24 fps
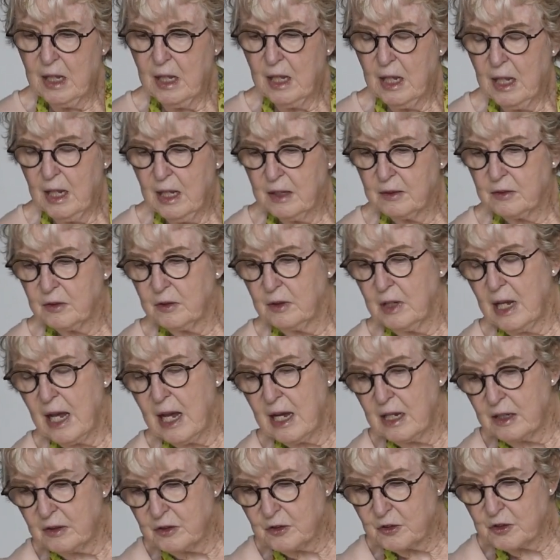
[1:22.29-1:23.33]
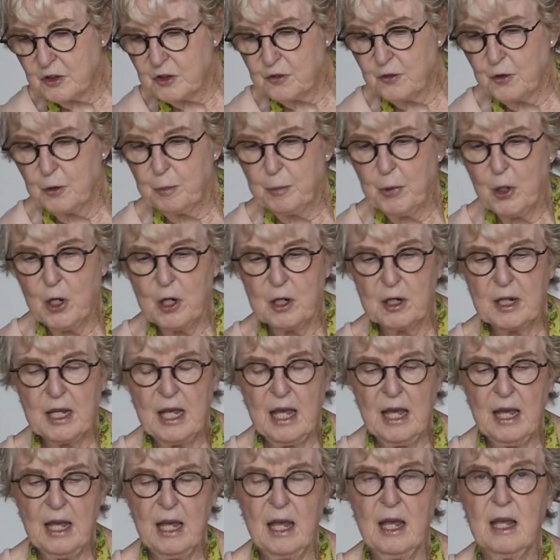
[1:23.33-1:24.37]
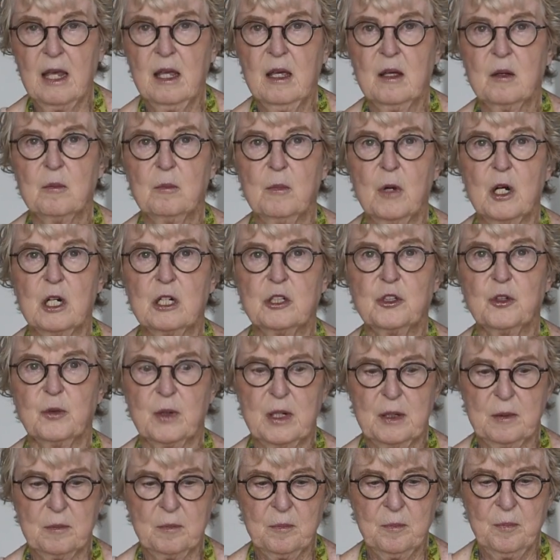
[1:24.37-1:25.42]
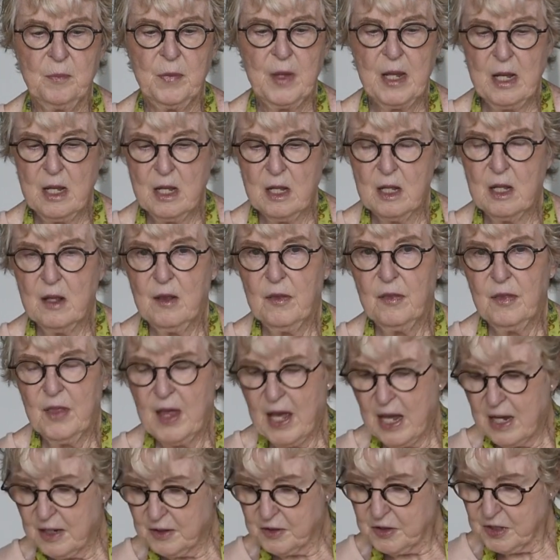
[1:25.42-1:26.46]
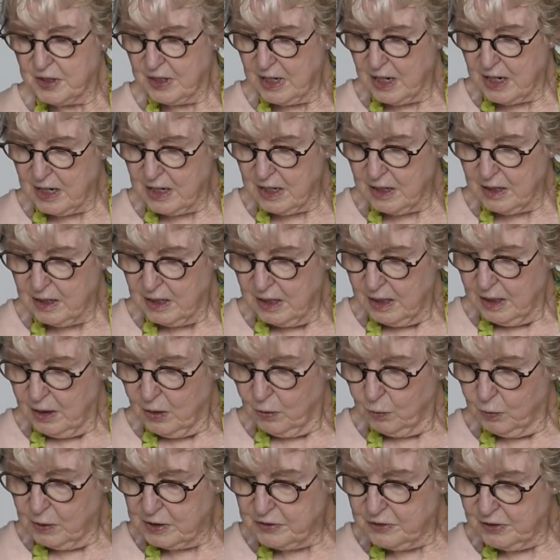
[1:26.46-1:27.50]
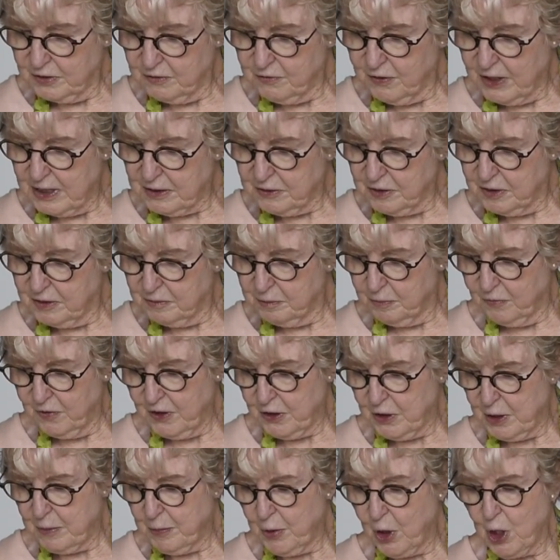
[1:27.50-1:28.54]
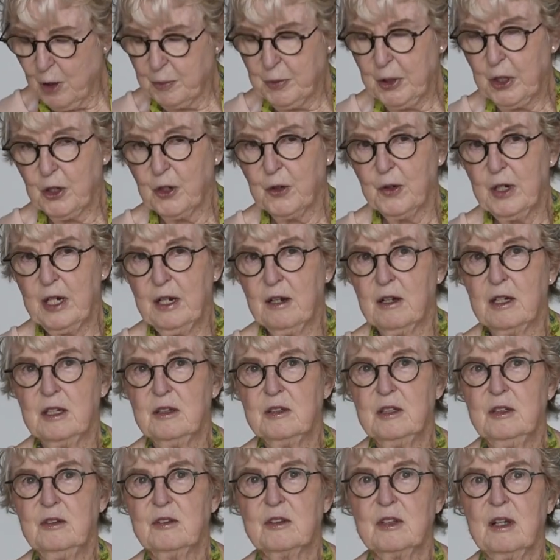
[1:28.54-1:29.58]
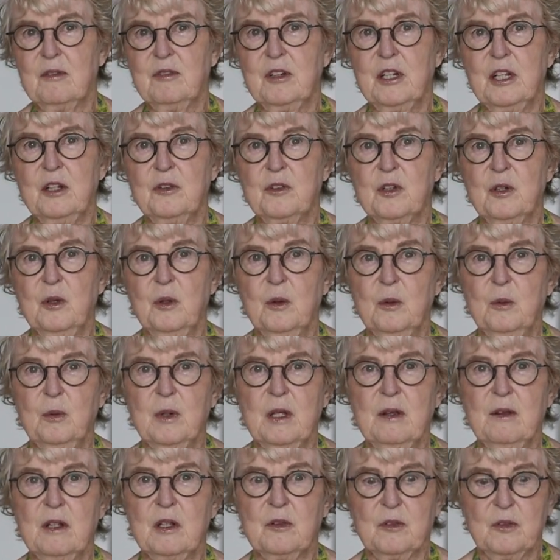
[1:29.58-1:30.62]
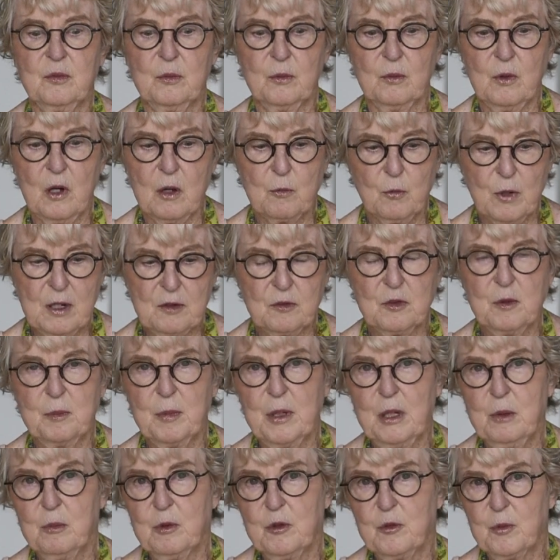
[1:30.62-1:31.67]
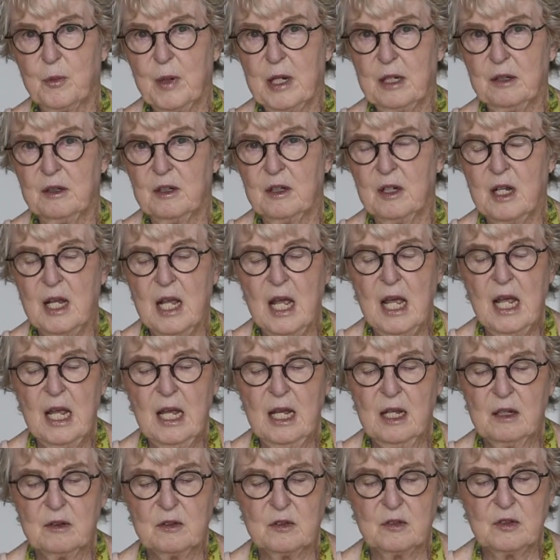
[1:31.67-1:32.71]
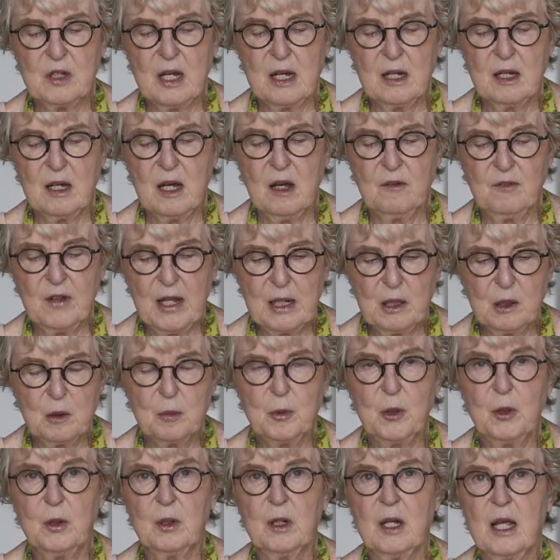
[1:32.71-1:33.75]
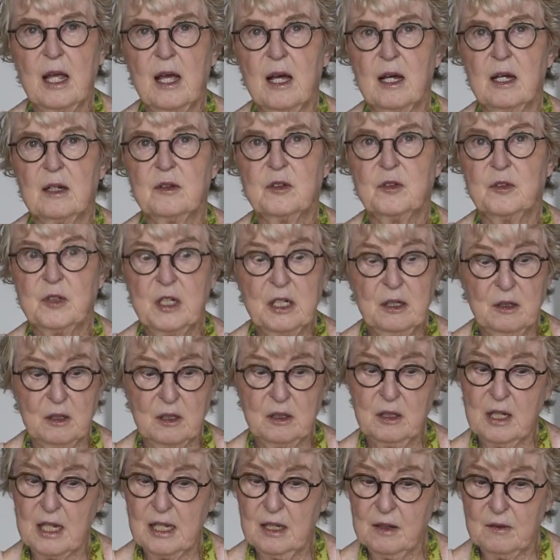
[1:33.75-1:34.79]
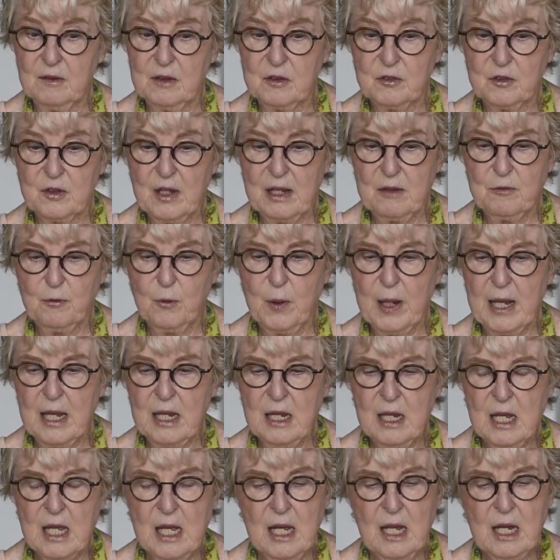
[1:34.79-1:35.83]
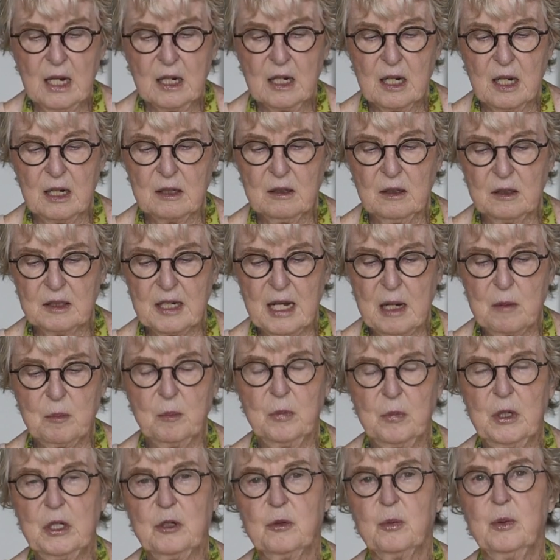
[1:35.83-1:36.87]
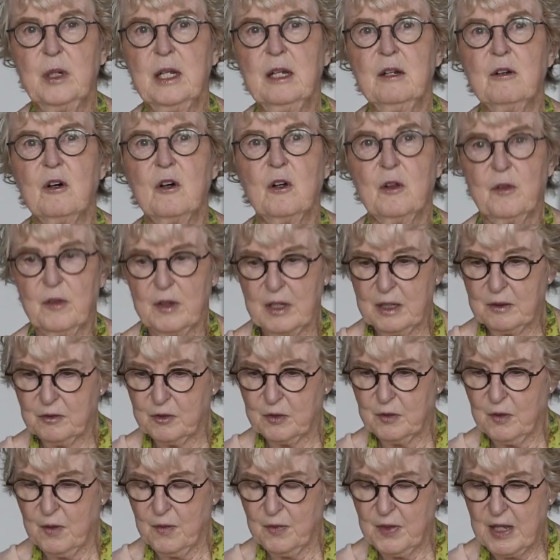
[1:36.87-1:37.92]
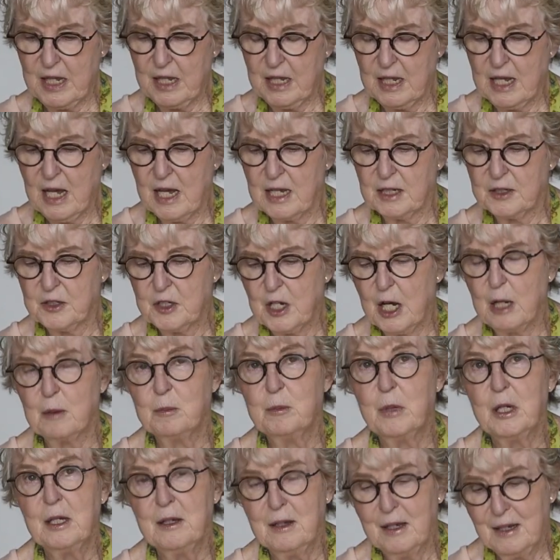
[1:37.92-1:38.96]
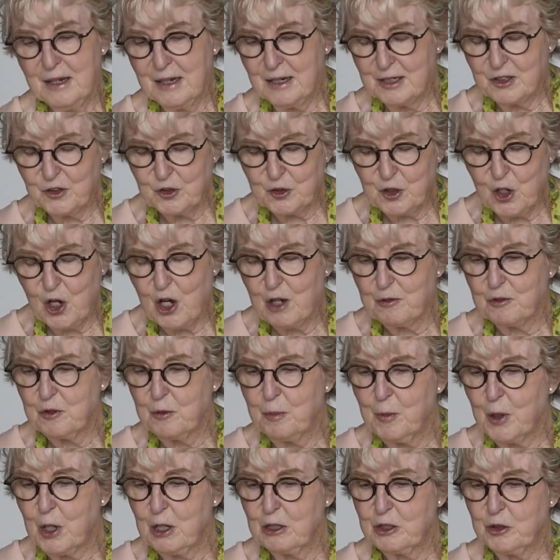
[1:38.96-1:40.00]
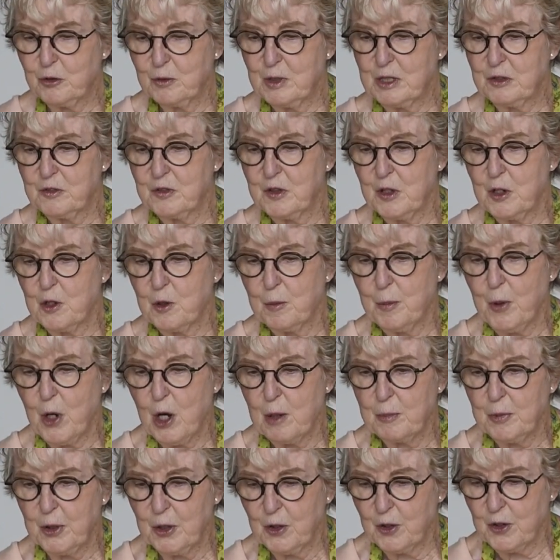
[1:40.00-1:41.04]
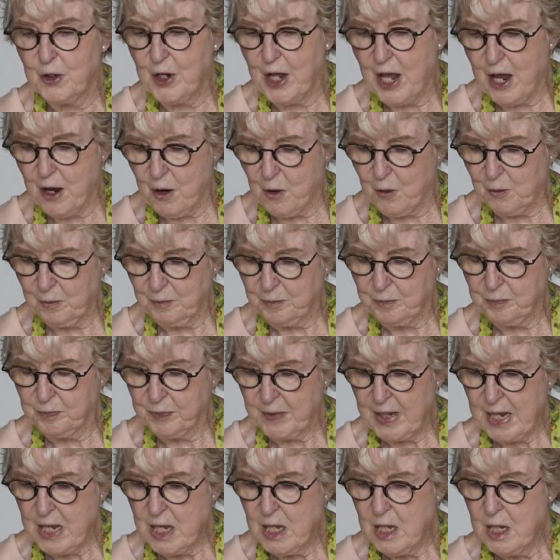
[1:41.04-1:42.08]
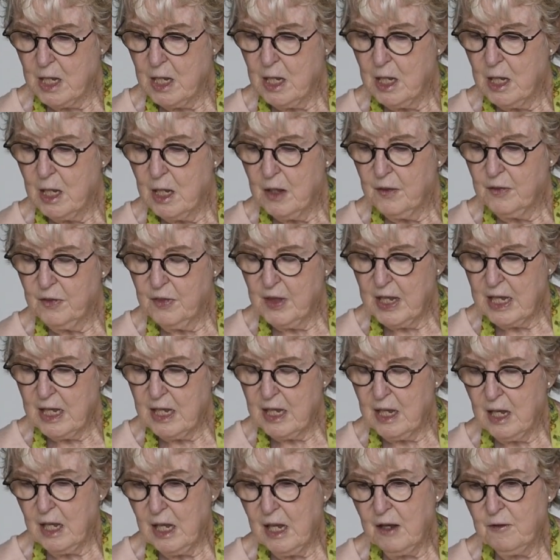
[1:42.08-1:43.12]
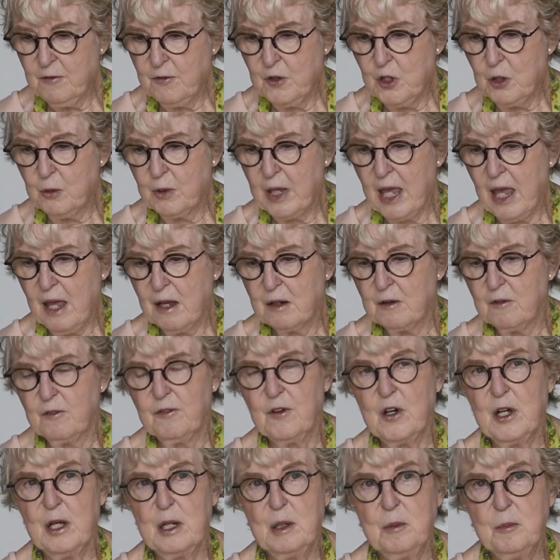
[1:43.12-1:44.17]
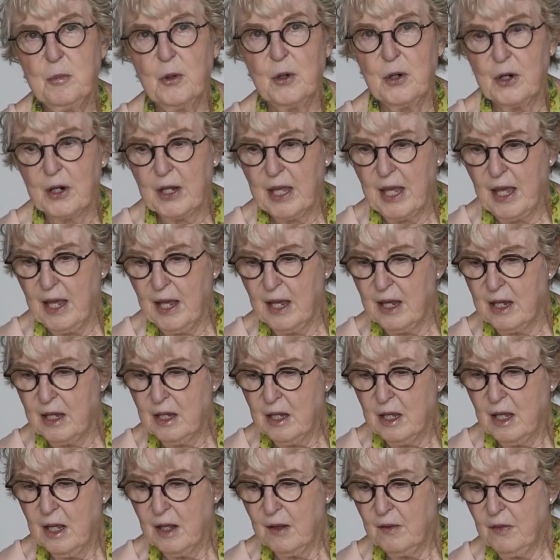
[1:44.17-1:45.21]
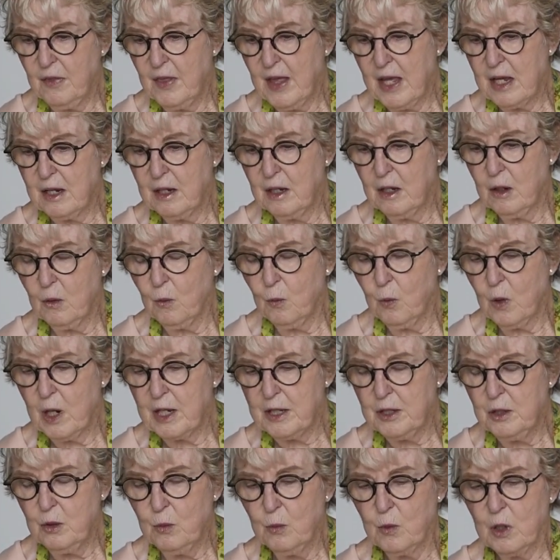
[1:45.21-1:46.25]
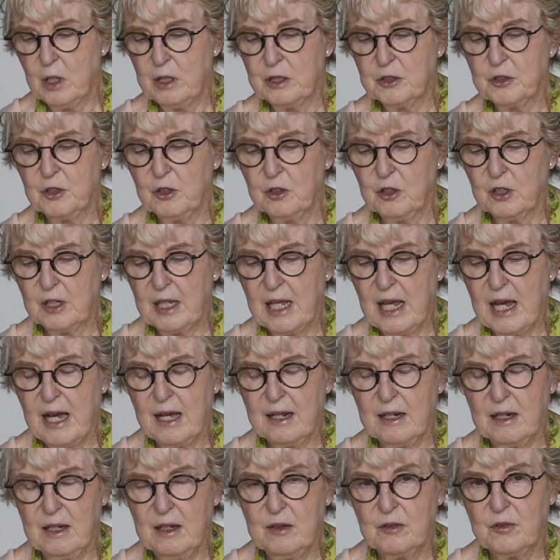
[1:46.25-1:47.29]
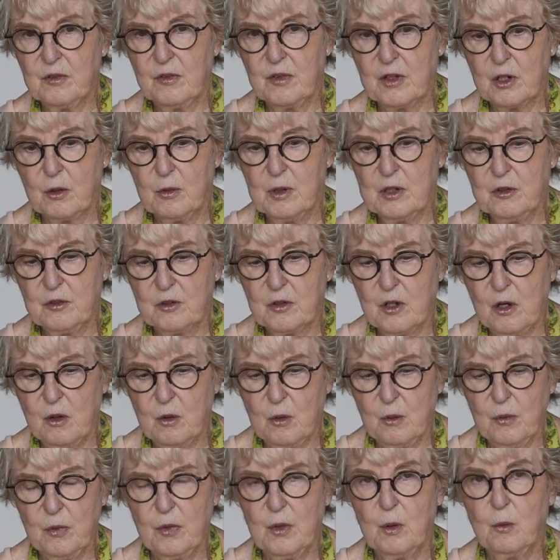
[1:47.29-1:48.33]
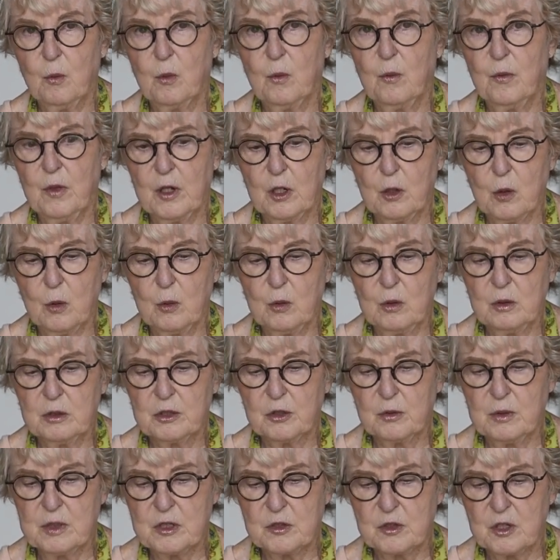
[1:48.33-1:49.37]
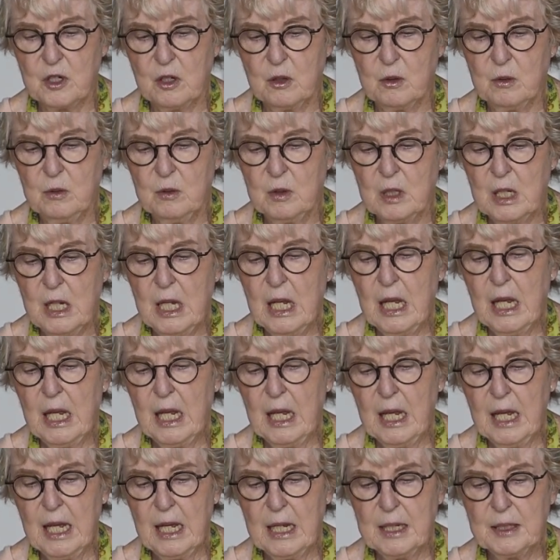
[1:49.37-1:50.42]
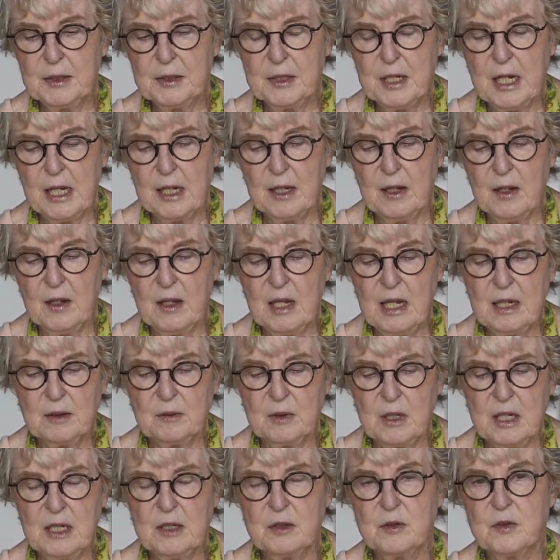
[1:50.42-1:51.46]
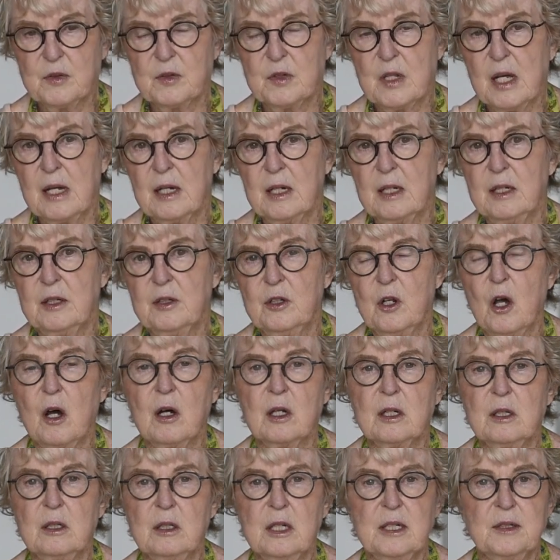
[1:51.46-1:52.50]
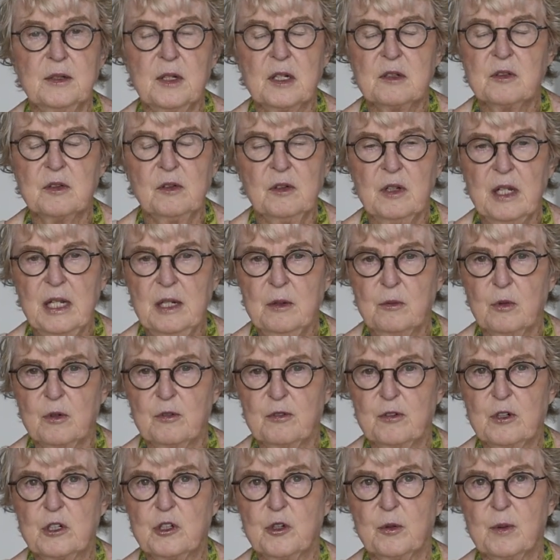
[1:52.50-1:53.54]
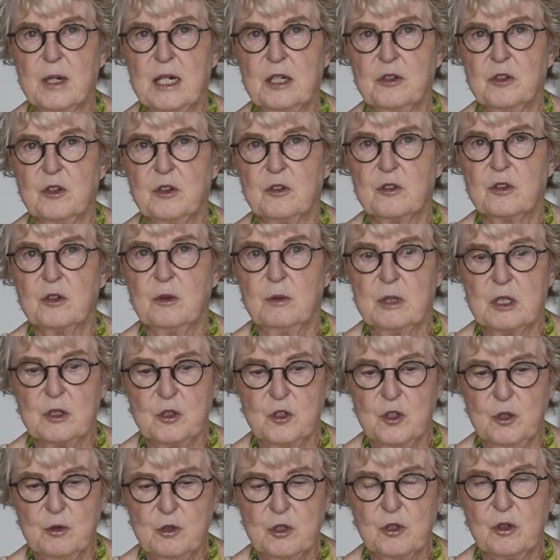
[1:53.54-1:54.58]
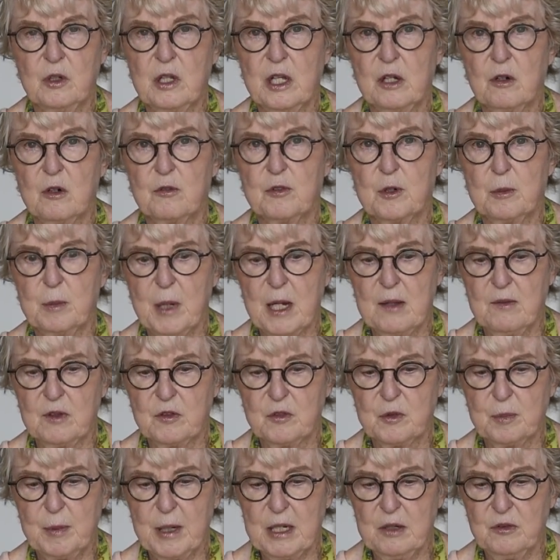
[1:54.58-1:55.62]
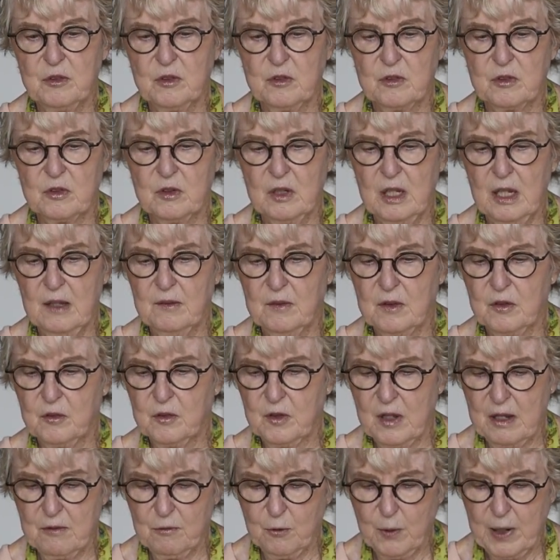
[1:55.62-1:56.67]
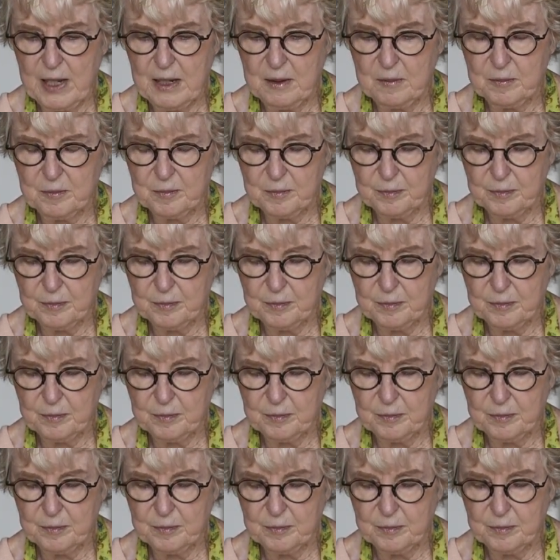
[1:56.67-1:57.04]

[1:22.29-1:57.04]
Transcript: It asks for parquet margarine that was invented, very popular in 1972 when this recipe was written. It's available still in the Safeway, cuddled up between all the tub soft margarines that are popular now. If you can't find parquet, then what you want to look at is the Crisco, the gold Crisco, and it doesn't need refrigeration, so it's usually over by the spices in the Safeway.